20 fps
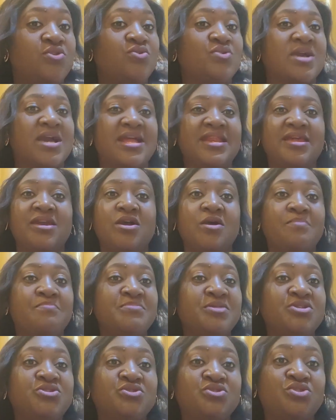You can help
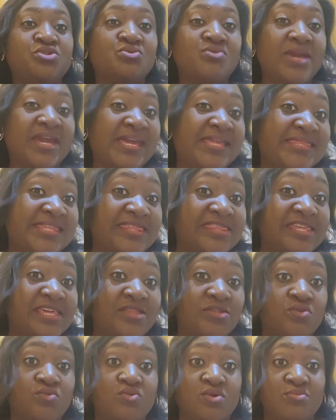me to do
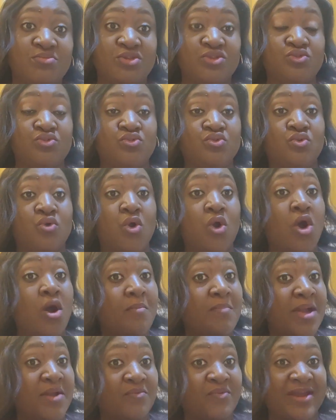anything you want me to do,
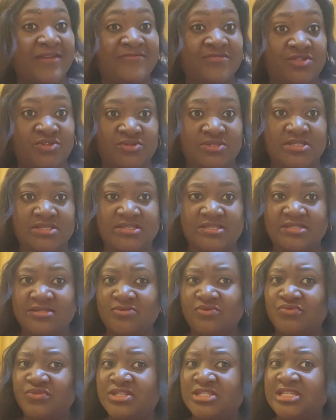all my wife
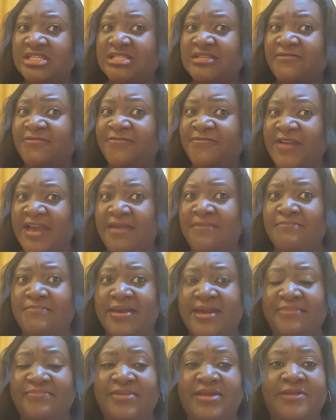duties, which is fine
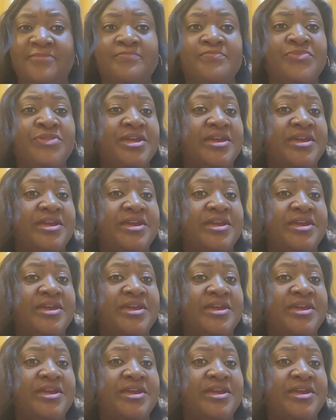by me.